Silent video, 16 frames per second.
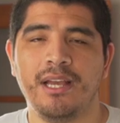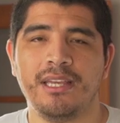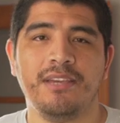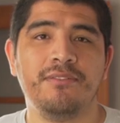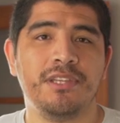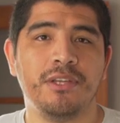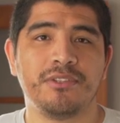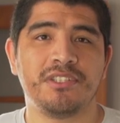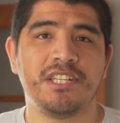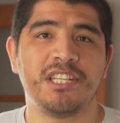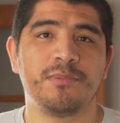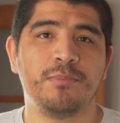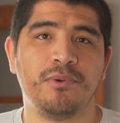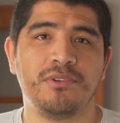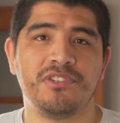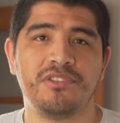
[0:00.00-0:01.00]
Even though 6
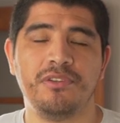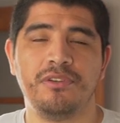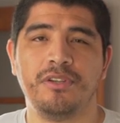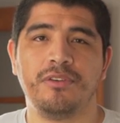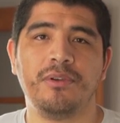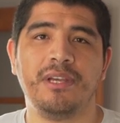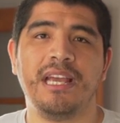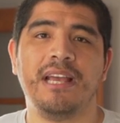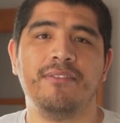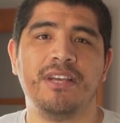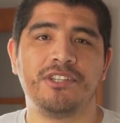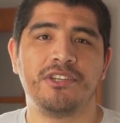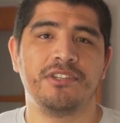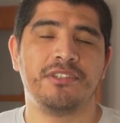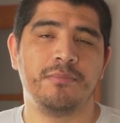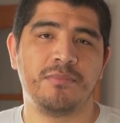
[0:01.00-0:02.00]
ports to a degree have
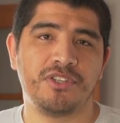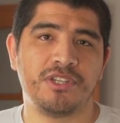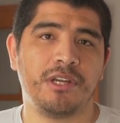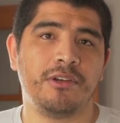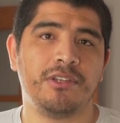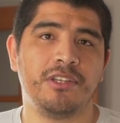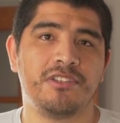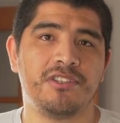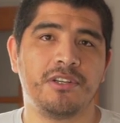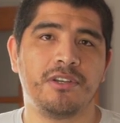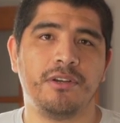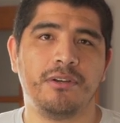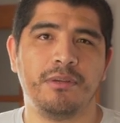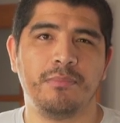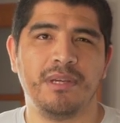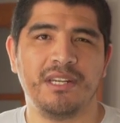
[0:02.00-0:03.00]
actually some sharing that's
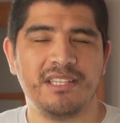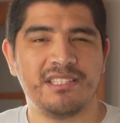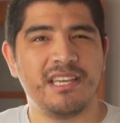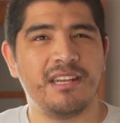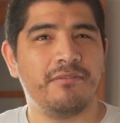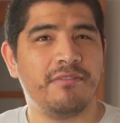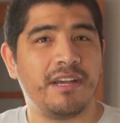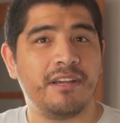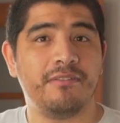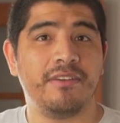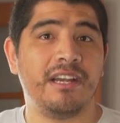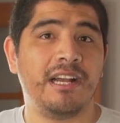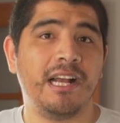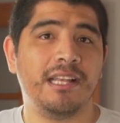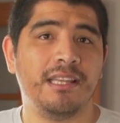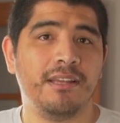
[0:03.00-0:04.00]
occurring, but it's at a very,
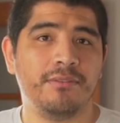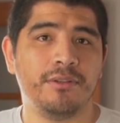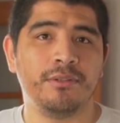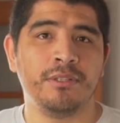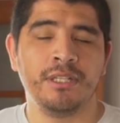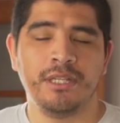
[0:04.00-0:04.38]
very high level,